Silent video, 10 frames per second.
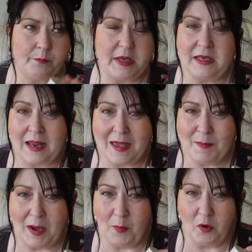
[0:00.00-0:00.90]

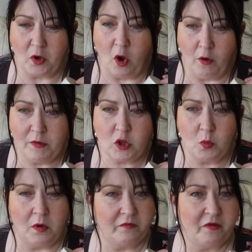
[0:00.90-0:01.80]
B&M, I bought an
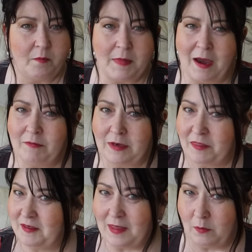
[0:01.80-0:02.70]
orange one from there and
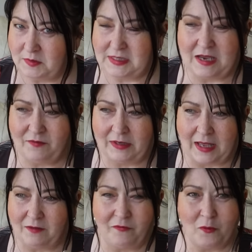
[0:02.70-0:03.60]
I think that was even
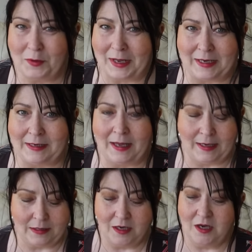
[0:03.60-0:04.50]
like four ninety
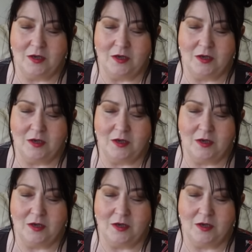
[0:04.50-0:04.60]
nine.